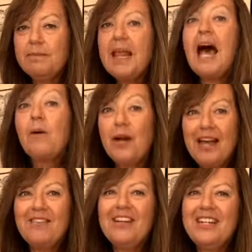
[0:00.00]
our
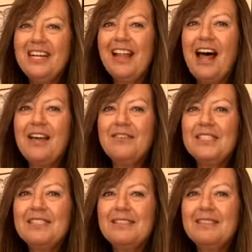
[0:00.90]
everyday
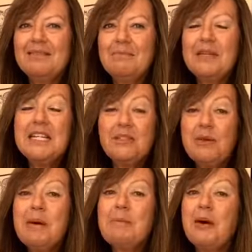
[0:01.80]
lives. Because
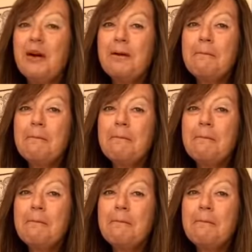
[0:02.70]
remember,